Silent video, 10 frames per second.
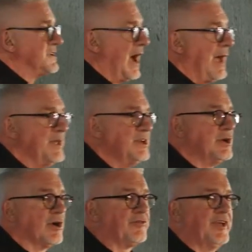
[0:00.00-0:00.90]
time in New
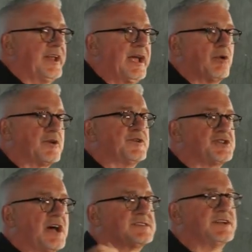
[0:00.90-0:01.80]
York City. I worked for
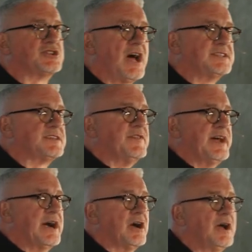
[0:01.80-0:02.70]
Johnson & Johnson
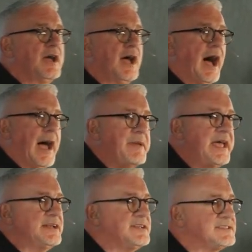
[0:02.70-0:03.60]
there. I
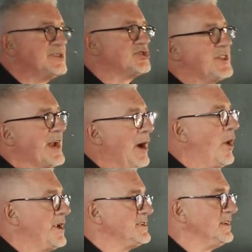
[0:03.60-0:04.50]
made a decision that I
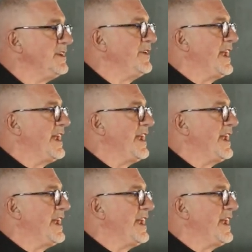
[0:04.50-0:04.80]
wanted to live in